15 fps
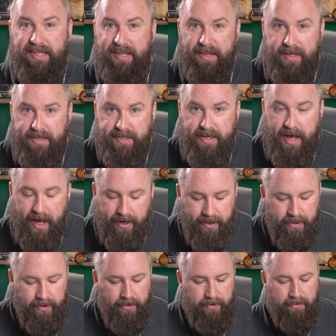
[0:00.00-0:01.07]
in this set.
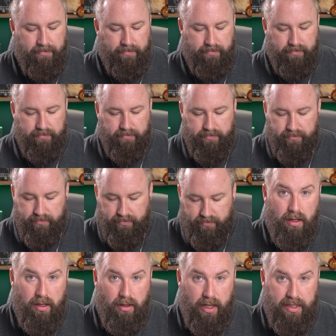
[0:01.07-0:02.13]

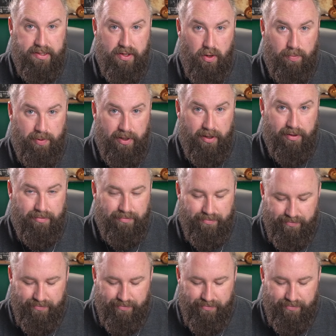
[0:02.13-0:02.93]
Let's open it.